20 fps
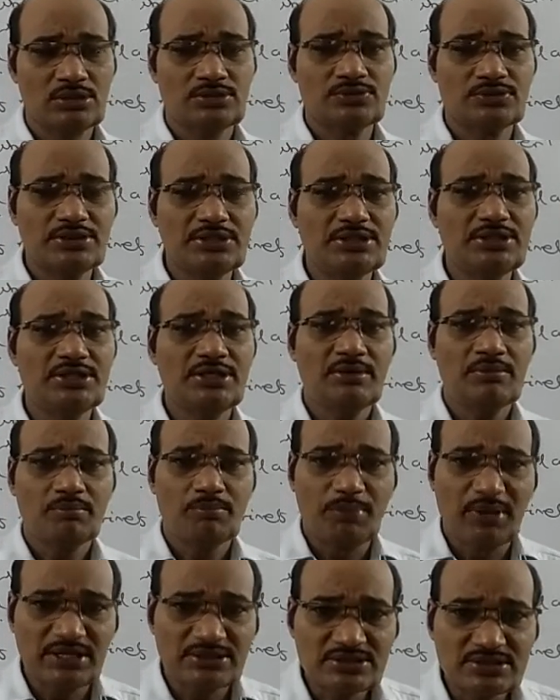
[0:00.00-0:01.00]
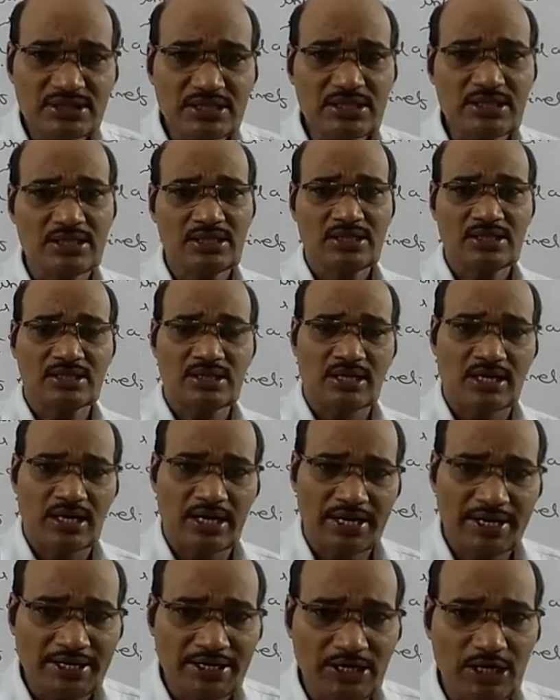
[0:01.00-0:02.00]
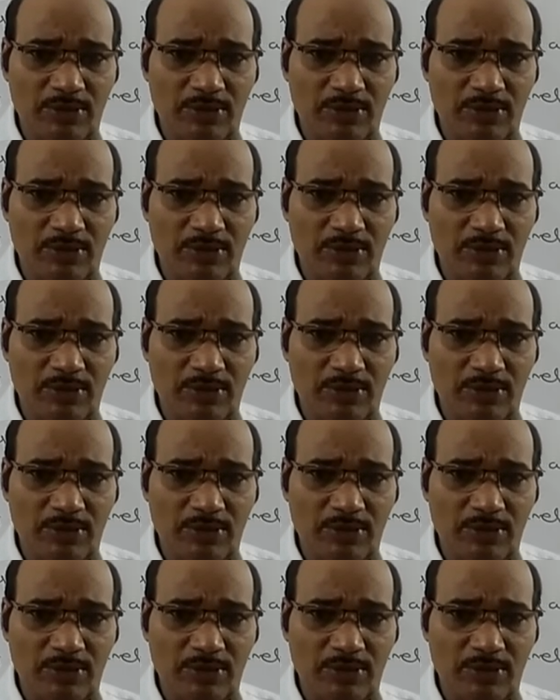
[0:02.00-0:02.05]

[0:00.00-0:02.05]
the basic character